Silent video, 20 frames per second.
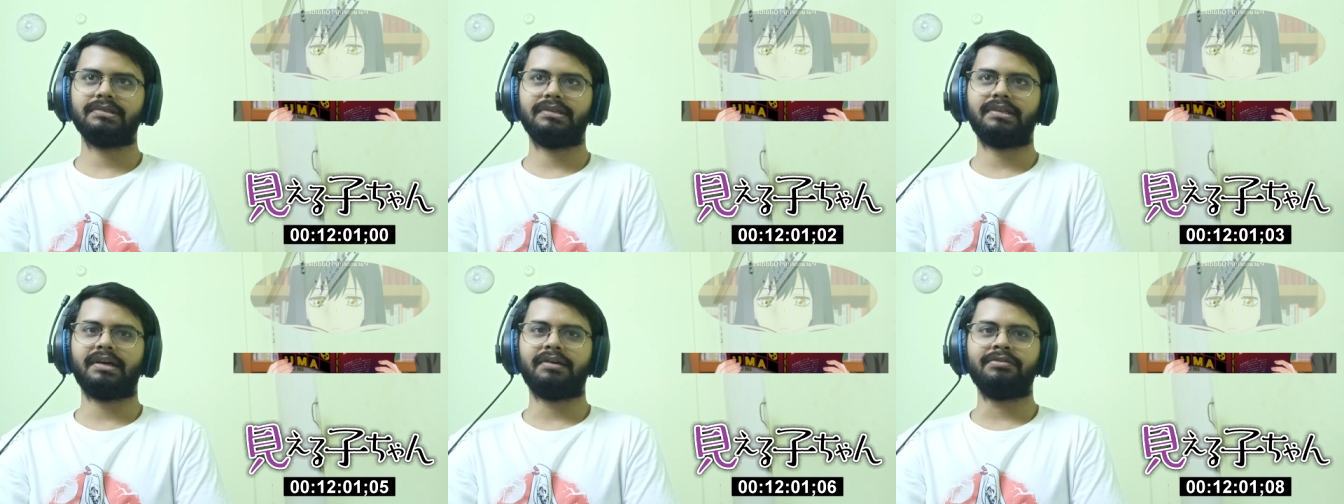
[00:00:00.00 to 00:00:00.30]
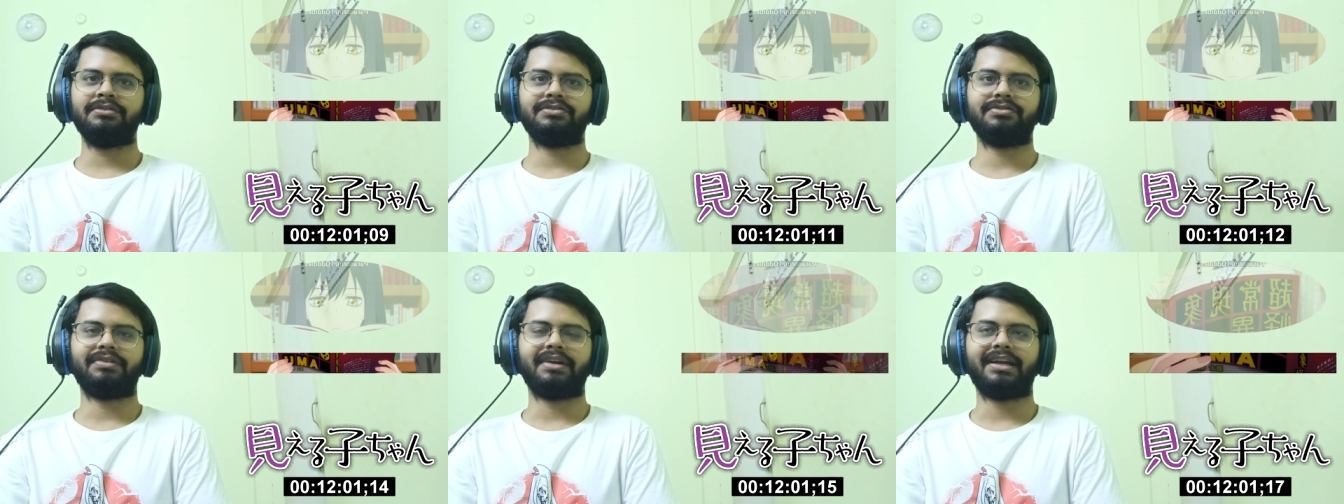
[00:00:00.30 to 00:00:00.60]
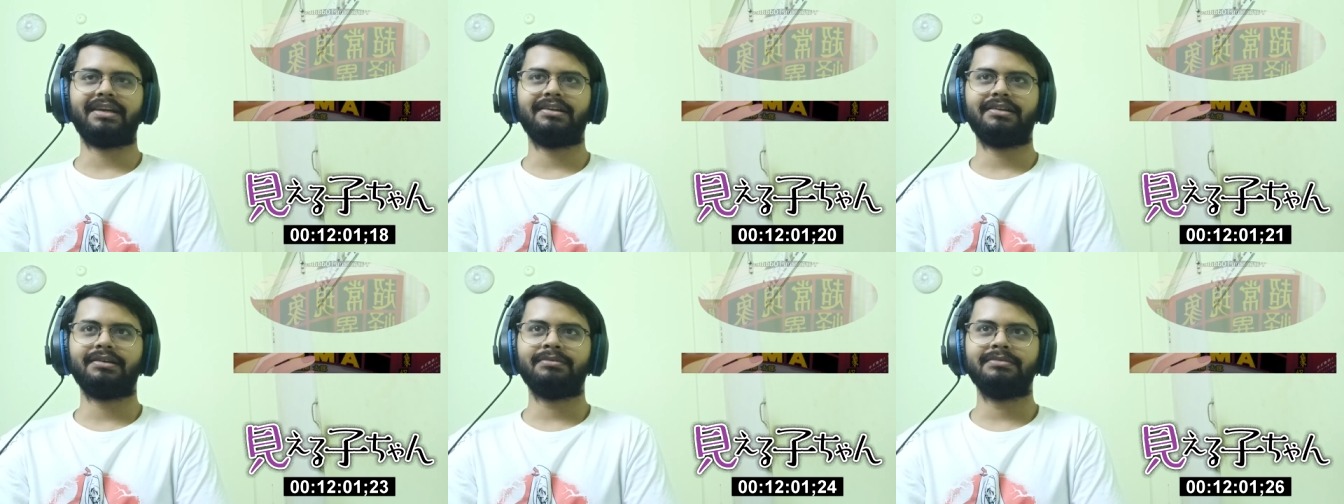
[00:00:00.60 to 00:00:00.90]
That was
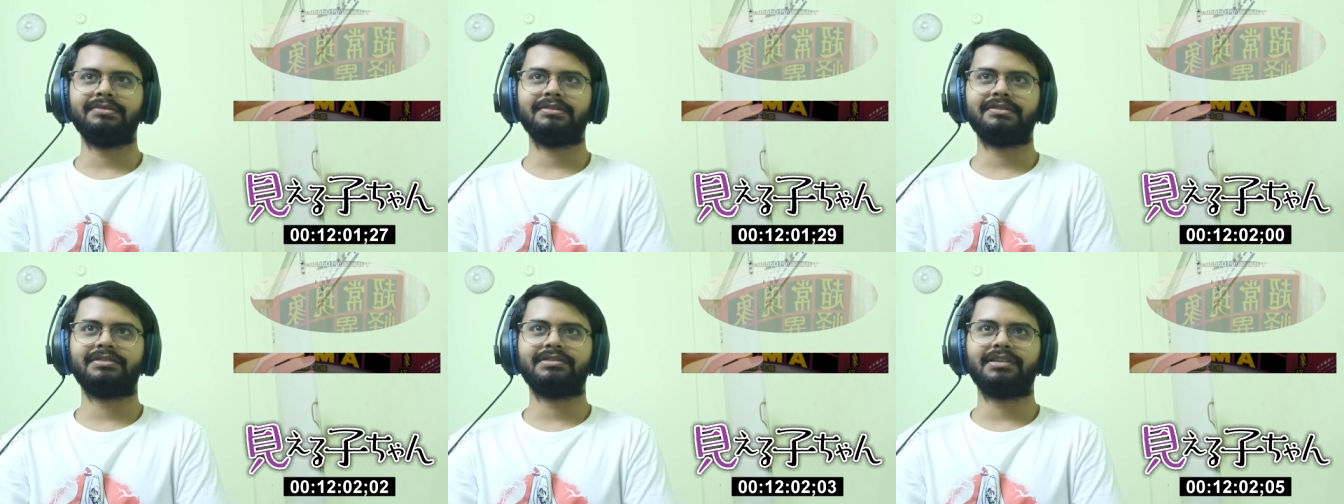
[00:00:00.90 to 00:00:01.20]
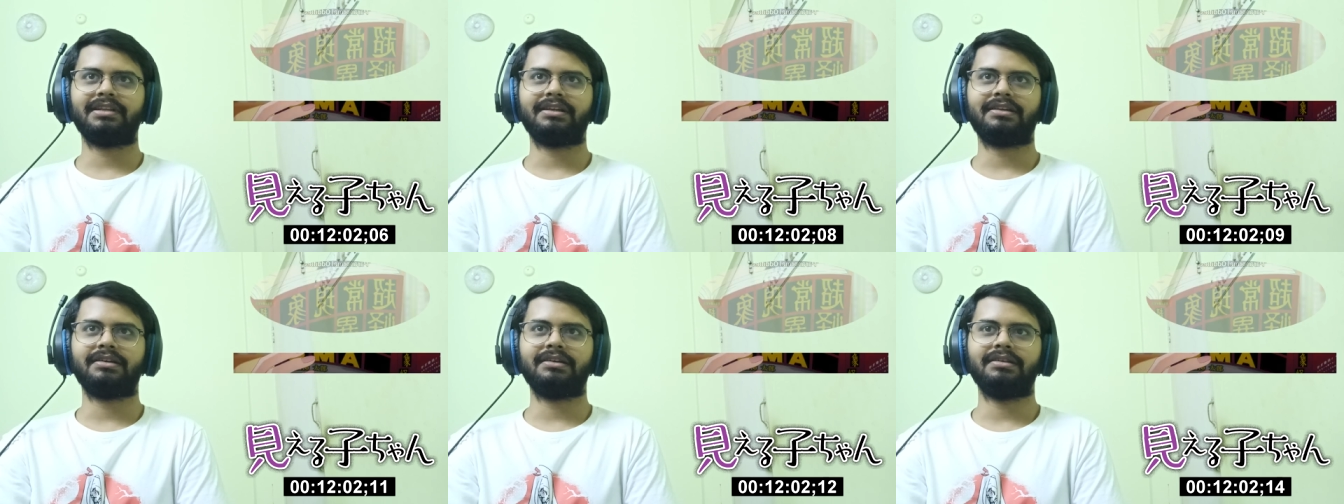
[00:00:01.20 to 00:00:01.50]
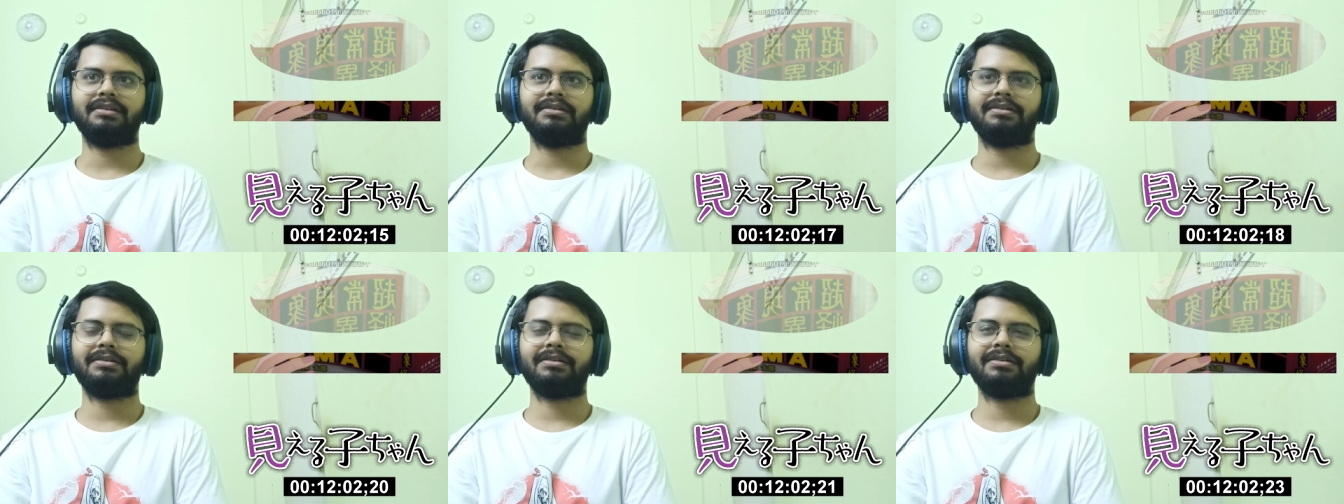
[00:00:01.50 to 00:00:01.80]
random. It's like
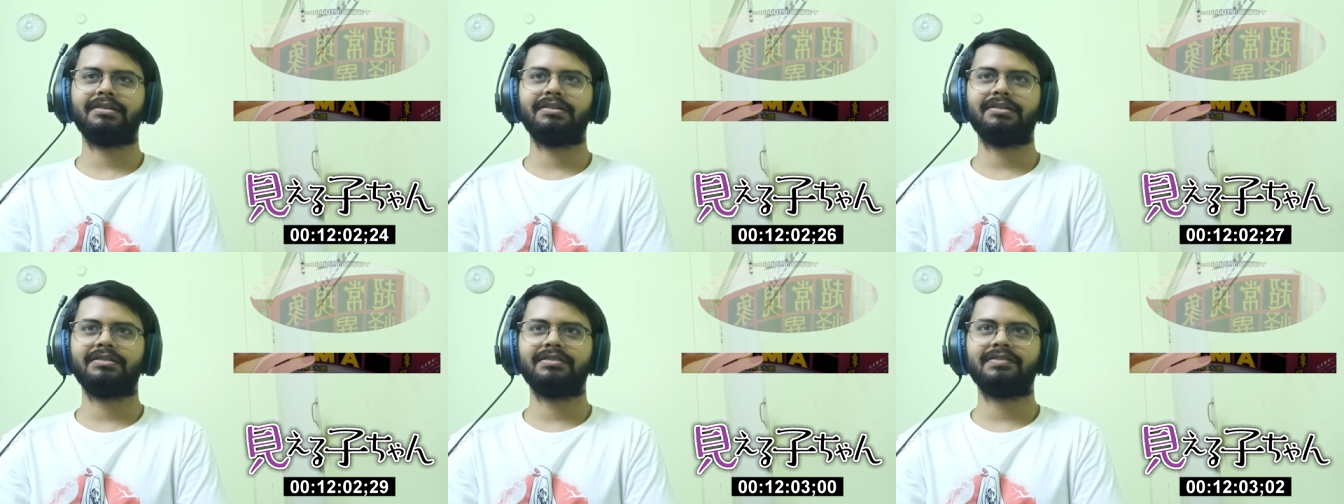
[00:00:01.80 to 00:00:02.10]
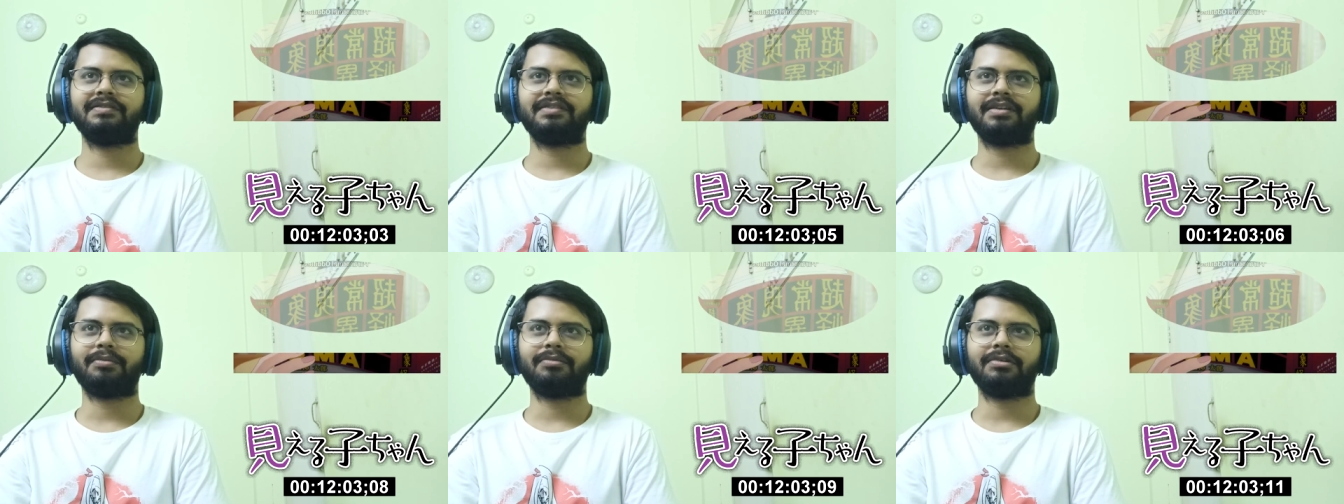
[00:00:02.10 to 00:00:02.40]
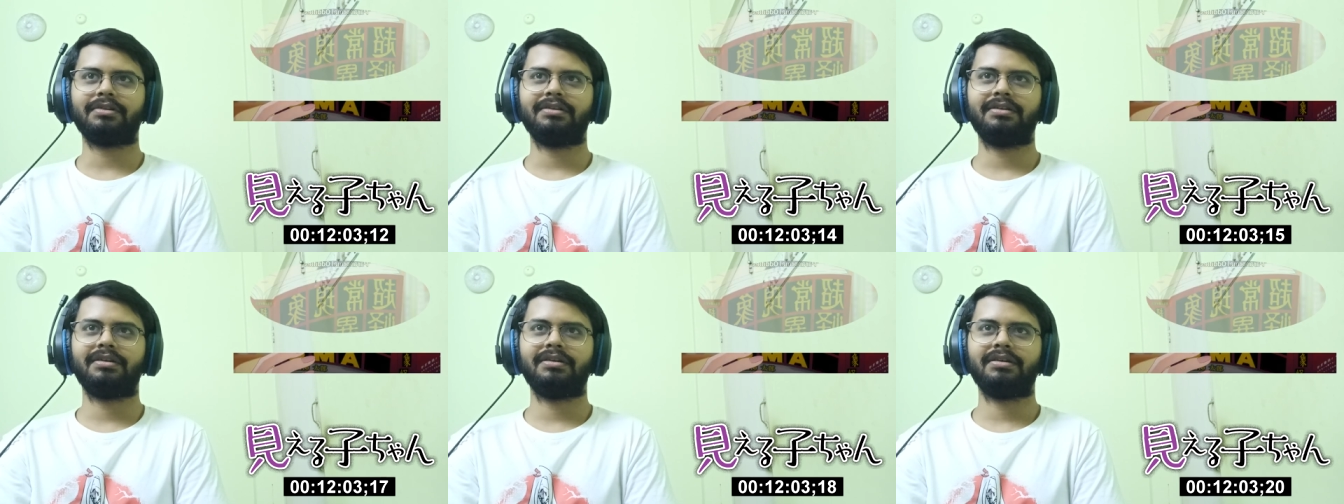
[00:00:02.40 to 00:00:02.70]
a
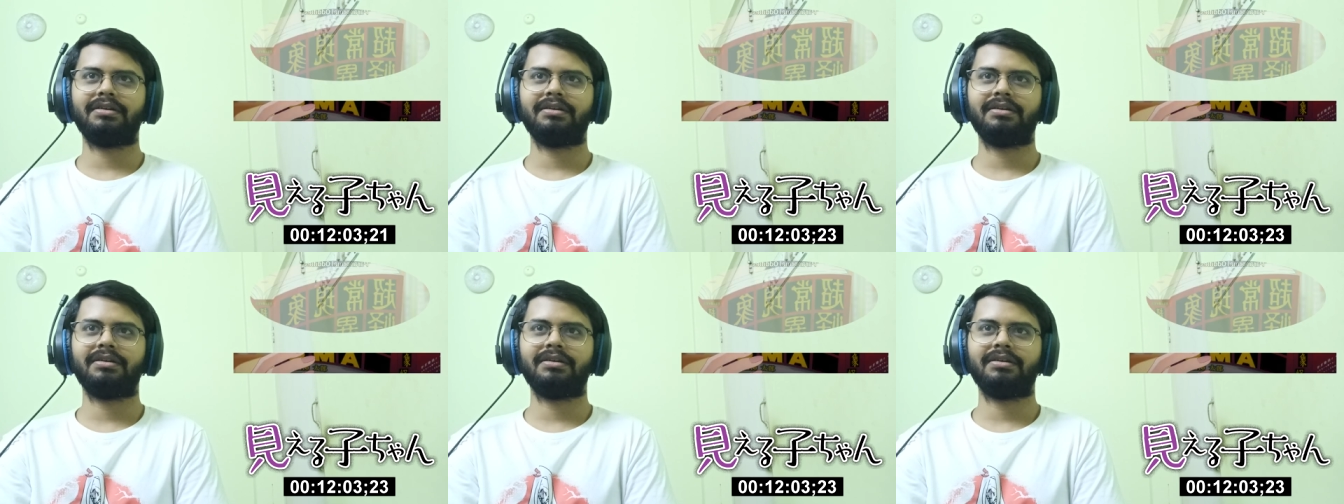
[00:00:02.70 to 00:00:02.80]
someone.